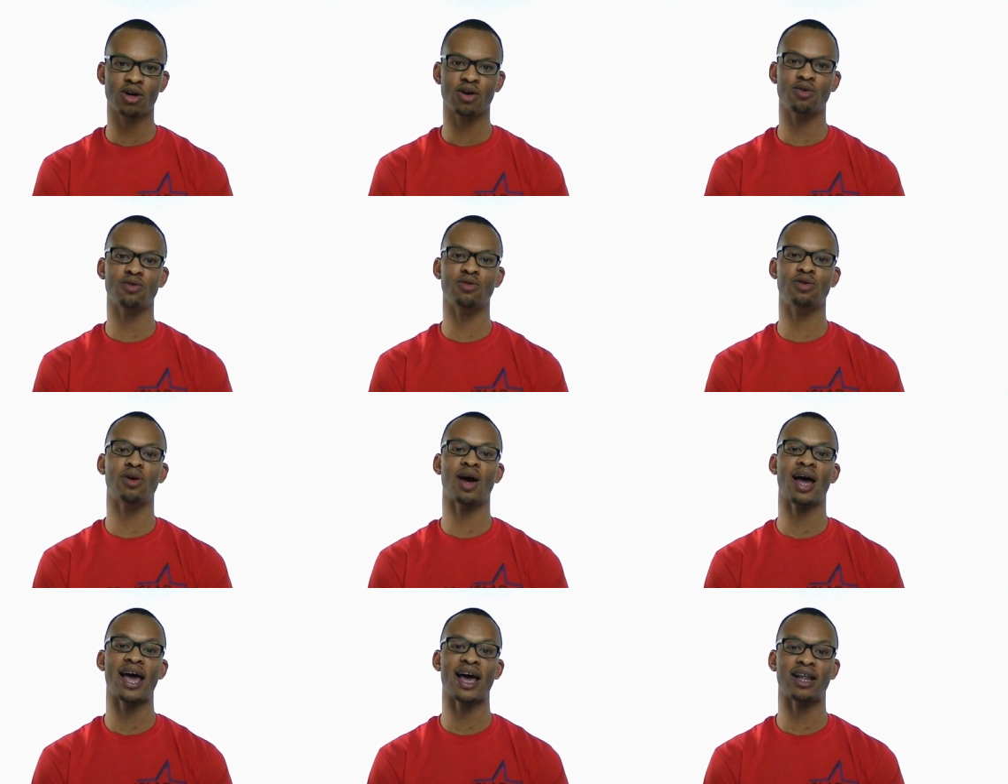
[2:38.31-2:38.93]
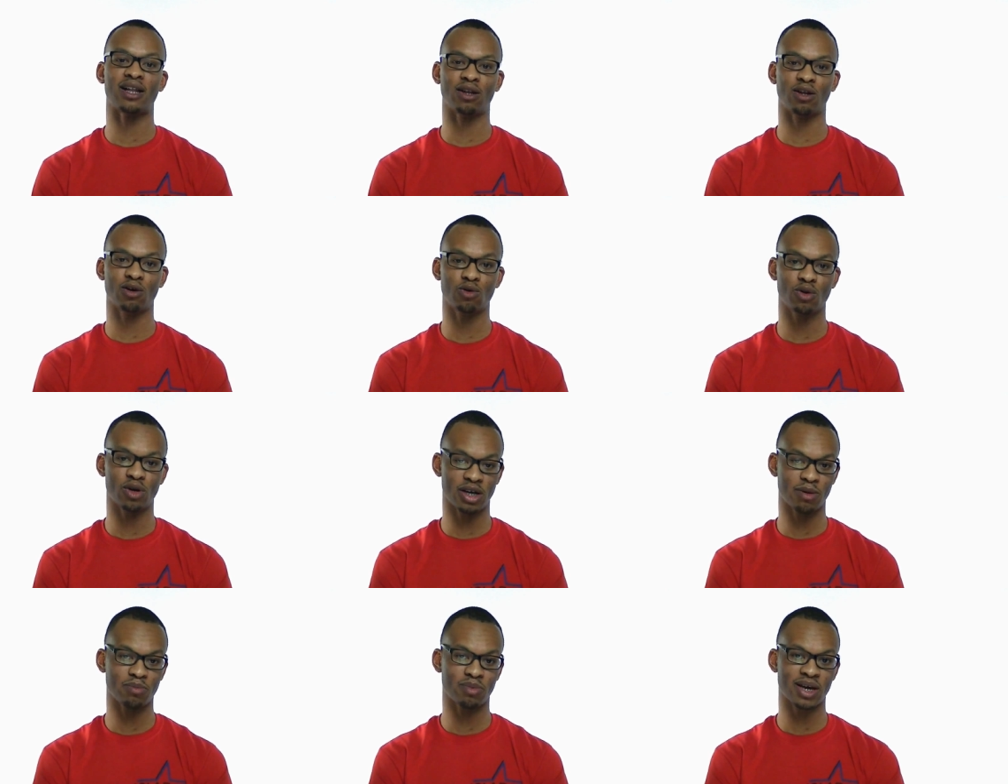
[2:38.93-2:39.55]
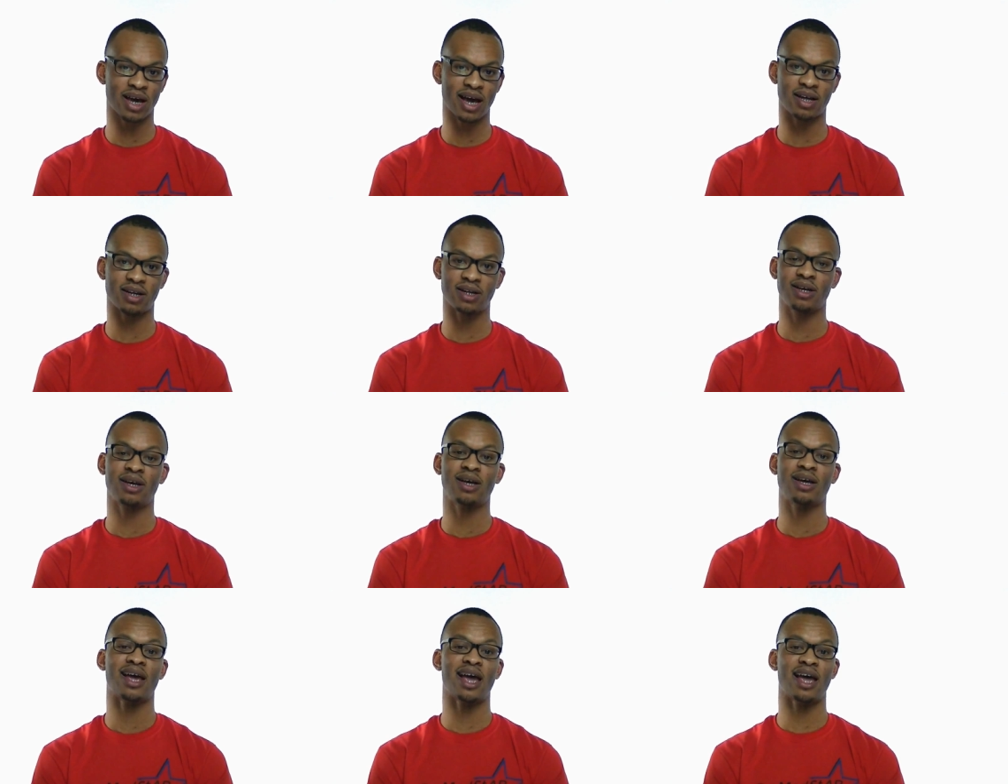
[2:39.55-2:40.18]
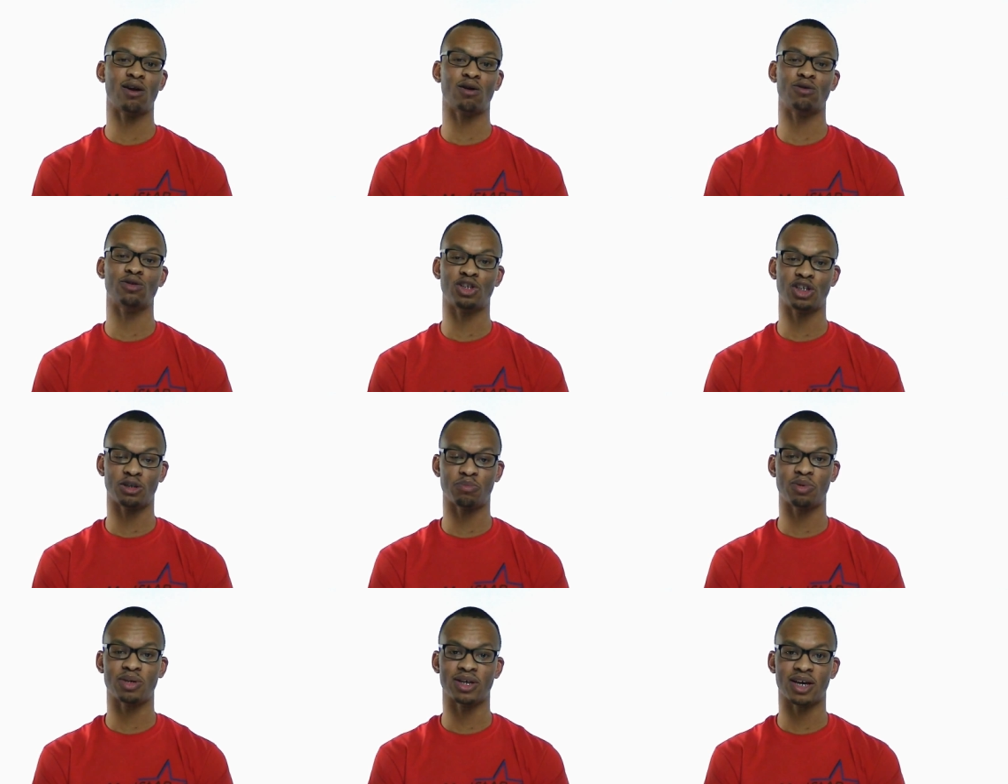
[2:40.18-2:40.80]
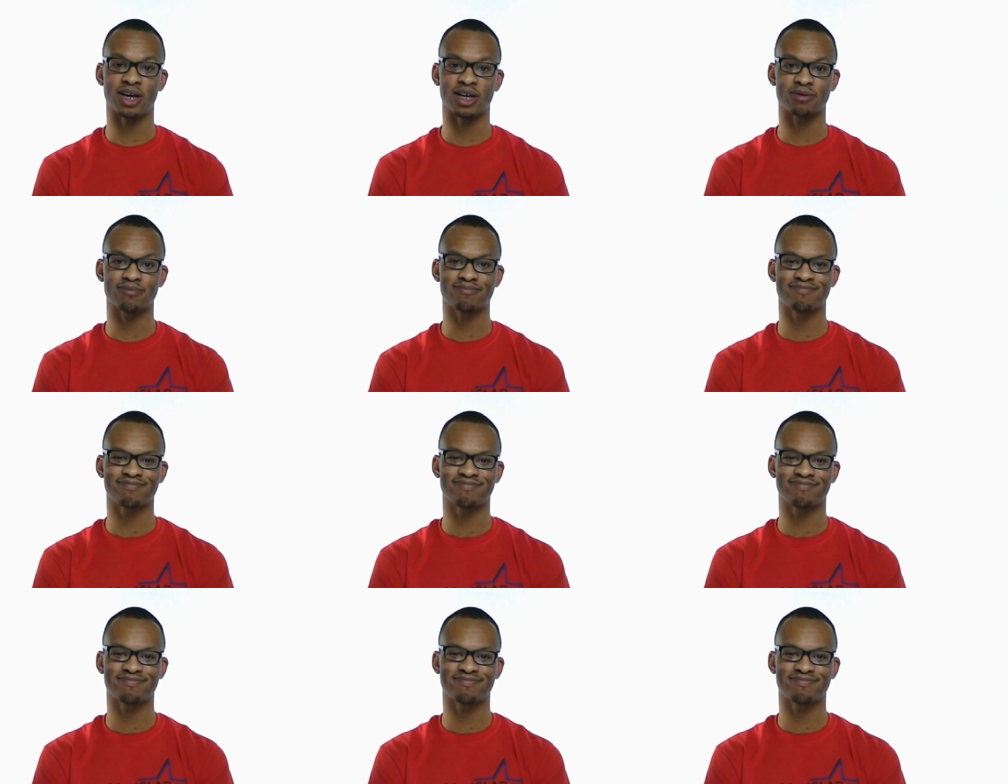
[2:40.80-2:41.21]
who had low MCAT and or GPA.